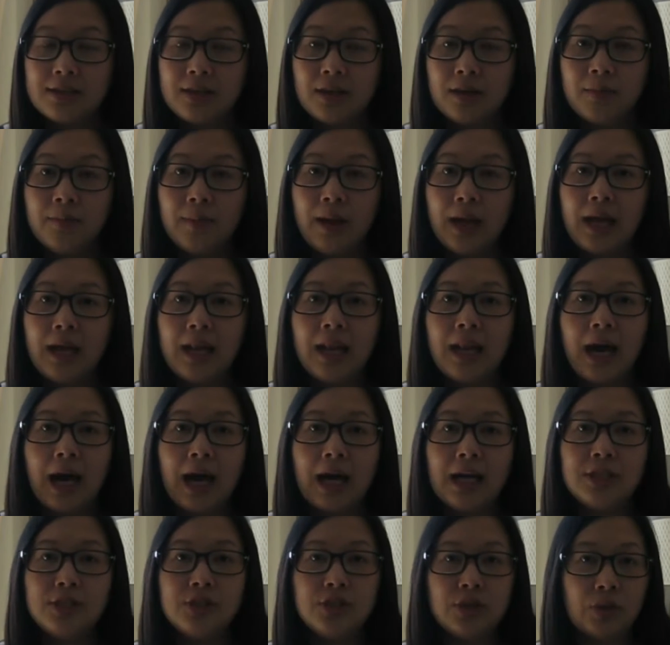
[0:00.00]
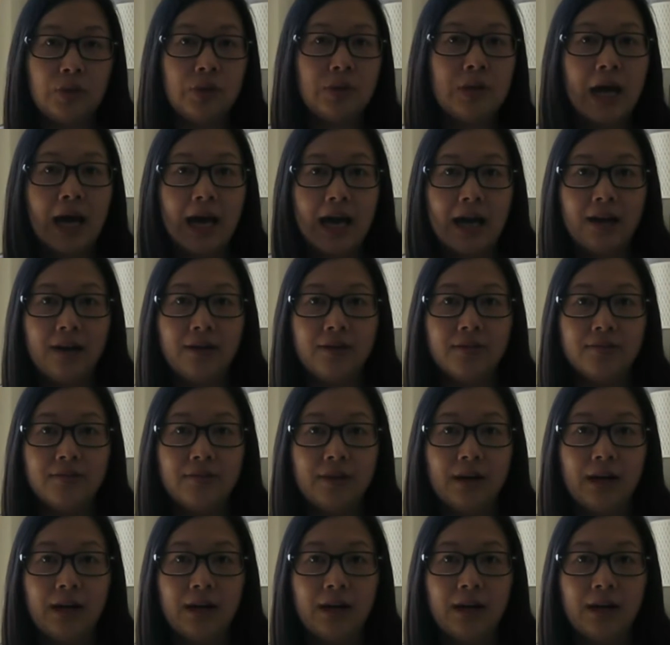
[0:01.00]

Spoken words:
them and I don't have